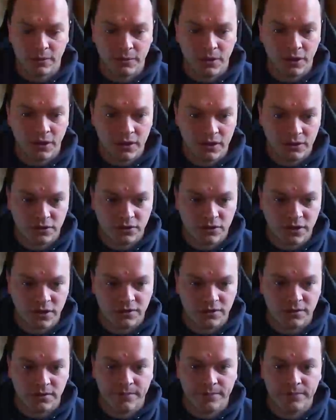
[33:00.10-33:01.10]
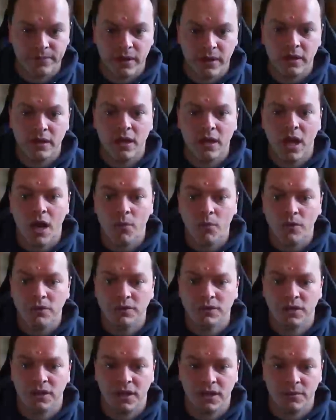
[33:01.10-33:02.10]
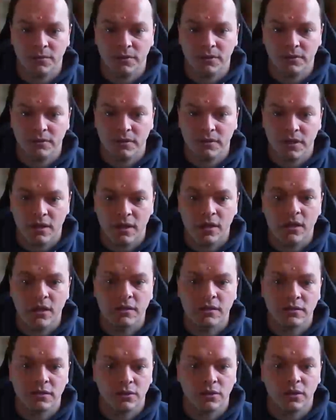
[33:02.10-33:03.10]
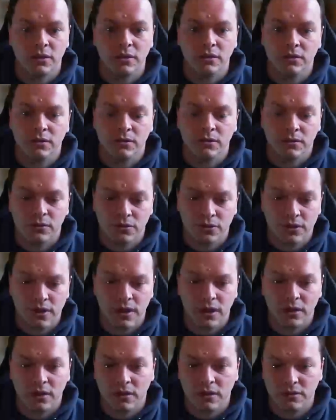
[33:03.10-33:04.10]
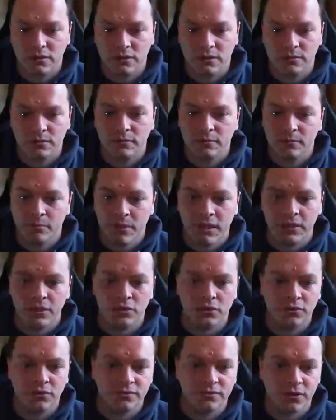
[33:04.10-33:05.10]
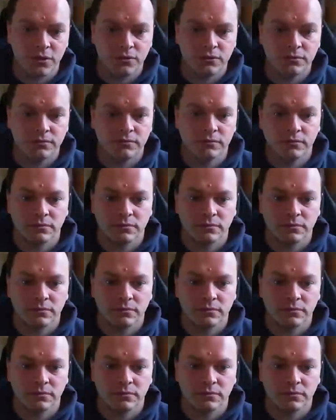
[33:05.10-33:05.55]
up your hard drive, and what type. So you could create a custom, mini, or full.